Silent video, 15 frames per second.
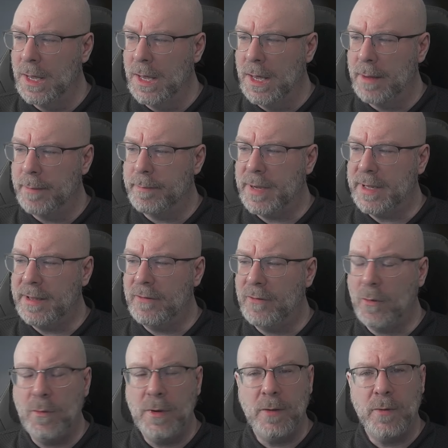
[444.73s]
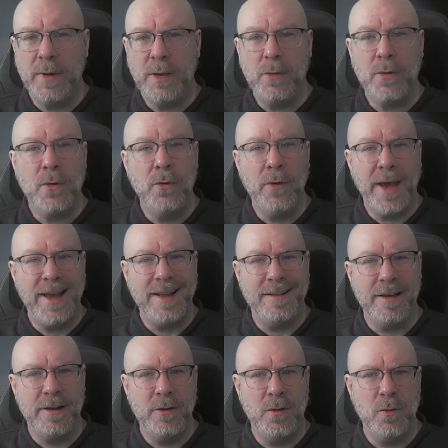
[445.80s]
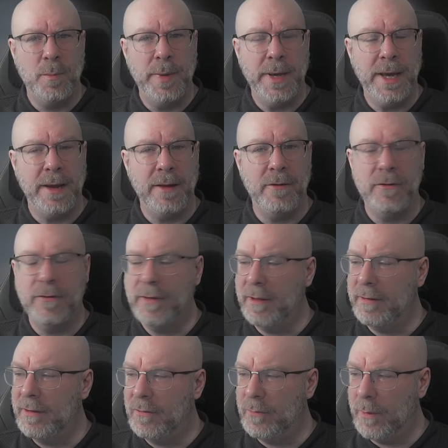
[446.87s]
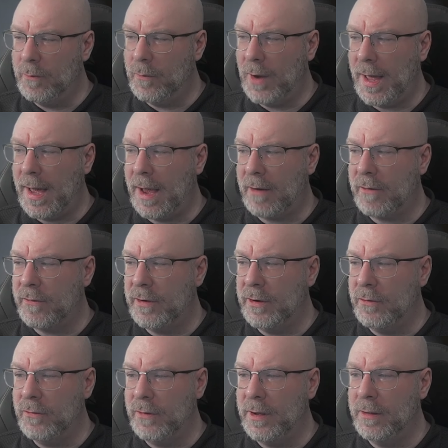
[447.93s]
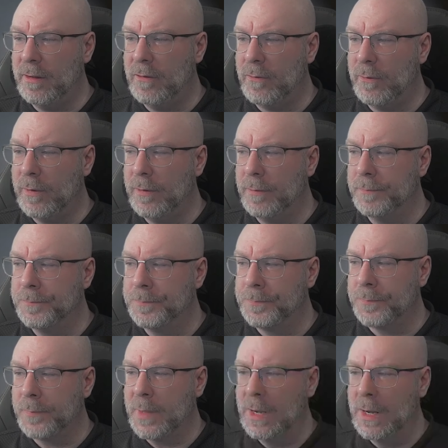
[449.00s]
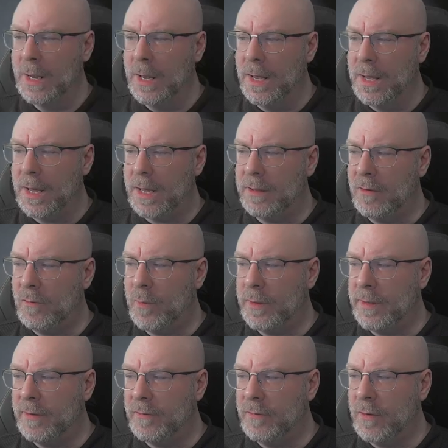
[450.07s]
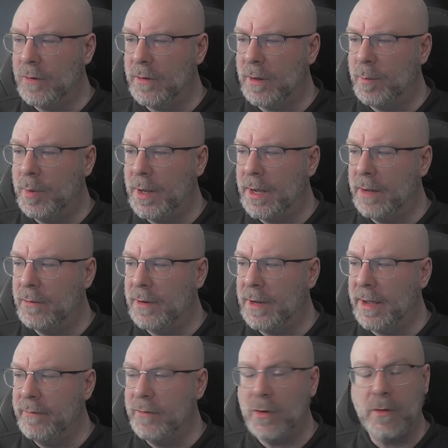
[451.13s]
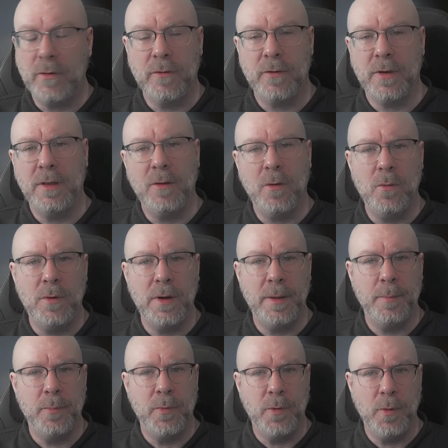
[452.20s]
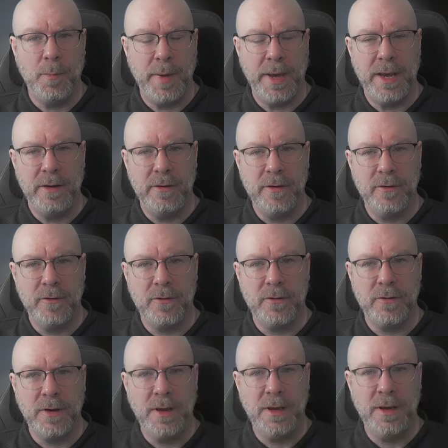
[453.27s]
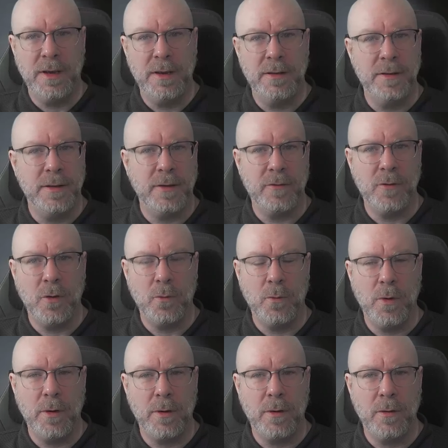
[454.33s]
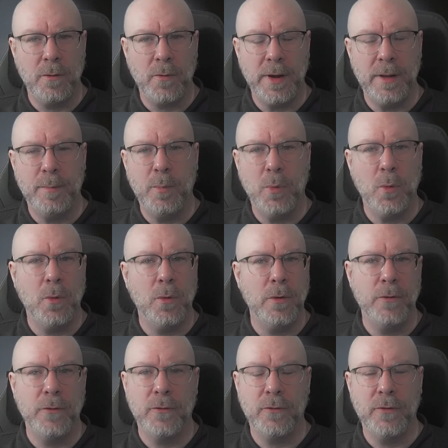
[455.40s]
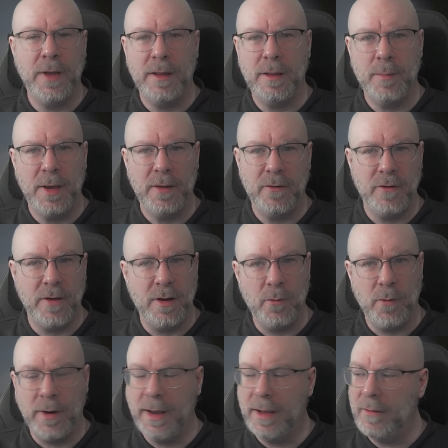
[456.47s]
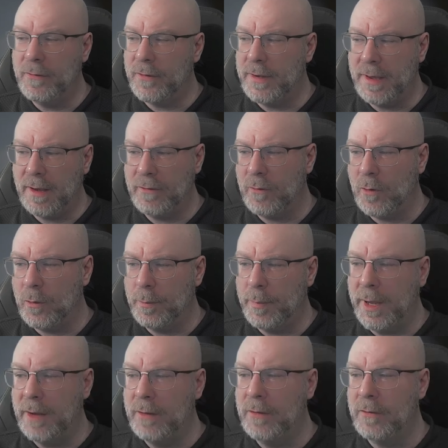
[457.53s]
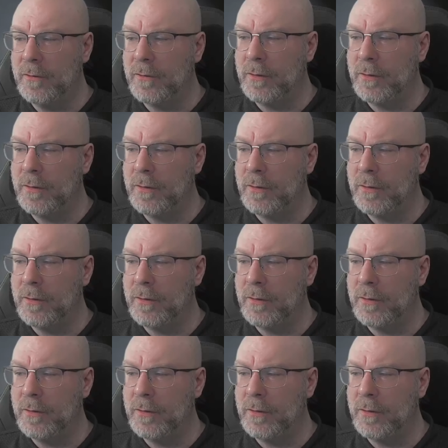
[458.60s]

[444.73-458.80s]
But it's only when you create a new page that this one will actually trigger this one. And this one does not apply to live docs, it only the pages, does not work on whiteboards, databases, anywhere else, just on pages.